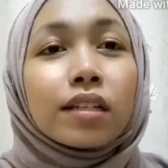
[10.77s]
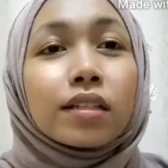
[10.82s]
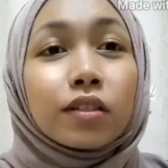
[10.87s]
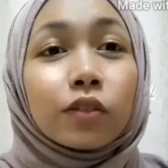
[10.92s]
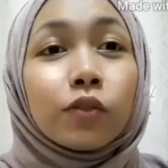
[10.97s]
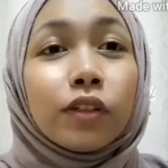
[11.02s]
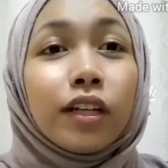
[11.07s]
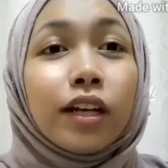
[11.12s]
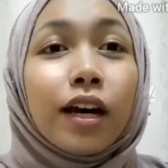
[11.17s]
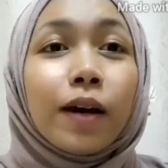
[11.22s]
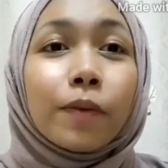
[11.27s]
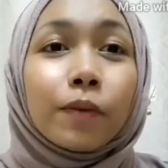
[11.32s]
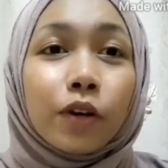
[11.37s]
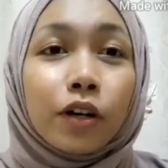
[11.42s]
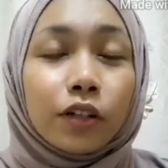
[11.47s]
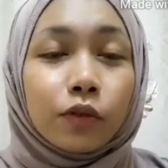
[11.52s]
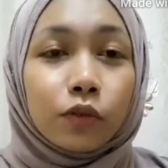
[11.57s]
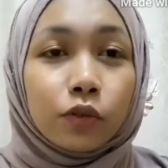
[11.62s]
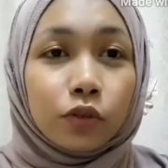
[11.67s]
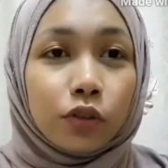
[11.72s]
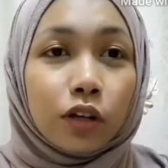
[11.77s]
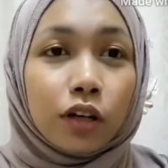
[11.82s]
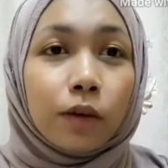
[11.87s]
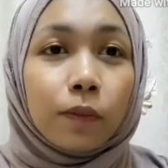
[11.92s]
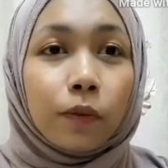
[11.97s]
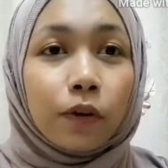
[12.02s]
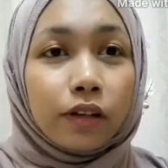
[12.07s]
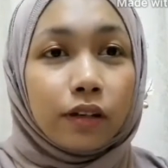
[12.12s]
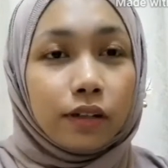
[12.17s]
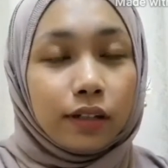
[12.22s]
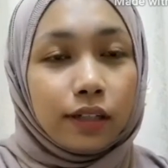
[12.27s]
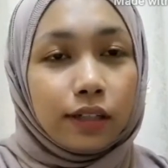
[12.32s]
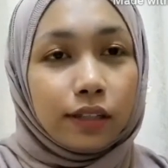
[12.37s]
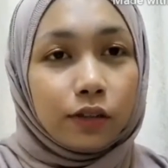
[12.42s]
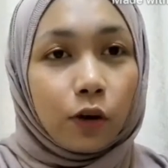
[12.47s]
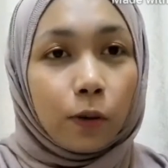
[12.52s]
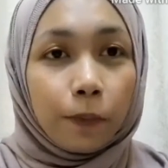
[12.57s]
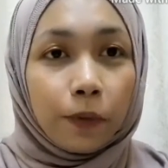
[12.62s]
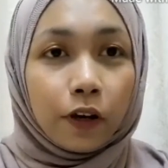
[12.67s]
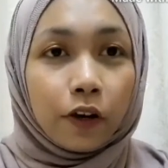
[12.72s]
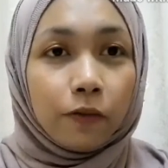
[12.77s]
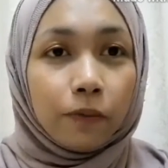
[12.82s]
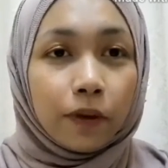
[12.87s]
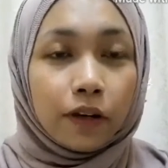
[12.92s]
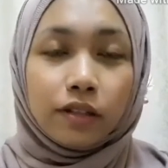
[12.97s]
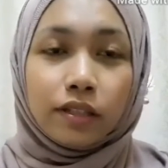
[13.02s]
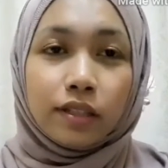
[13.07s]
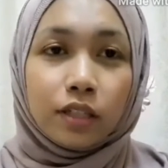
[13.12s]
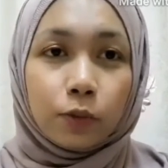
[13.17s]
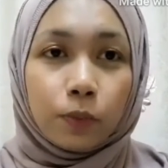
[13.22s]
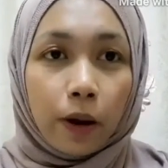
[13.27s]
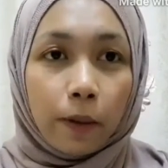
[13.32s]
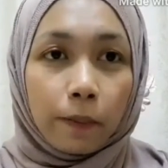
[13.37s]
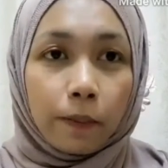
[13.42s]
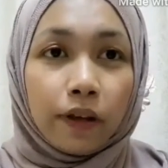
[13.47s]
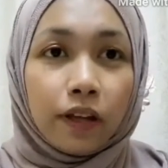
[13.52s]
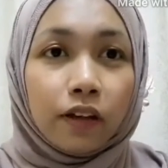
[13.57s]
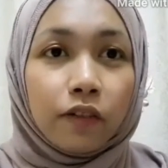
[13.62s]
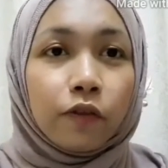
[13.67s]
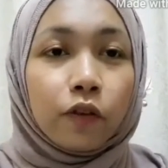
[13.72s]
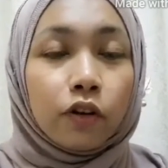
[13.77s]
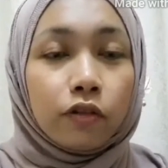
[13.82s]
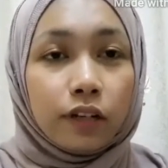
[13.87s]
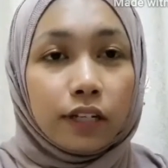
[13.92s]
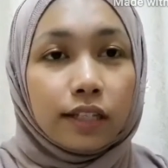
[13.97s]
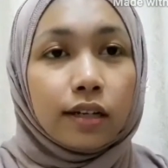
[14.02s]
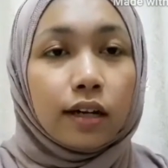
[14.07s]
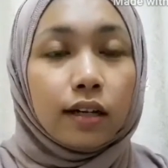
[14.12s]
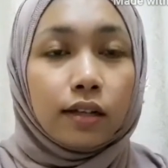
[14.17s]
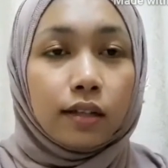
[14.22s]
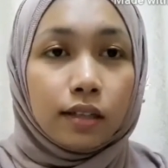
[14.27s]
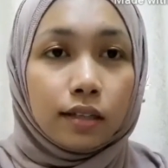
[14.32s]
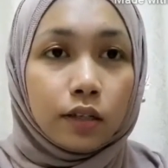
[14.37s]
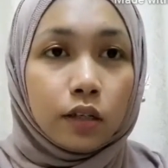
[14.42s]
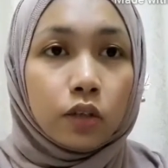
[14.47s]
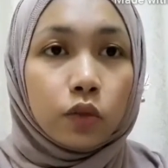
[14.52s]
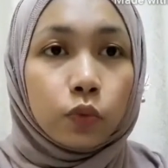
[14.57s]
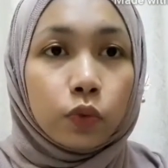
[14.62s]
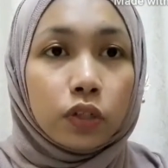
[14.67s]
So today I'm going to talk about the topic of my research paper for risk analysis,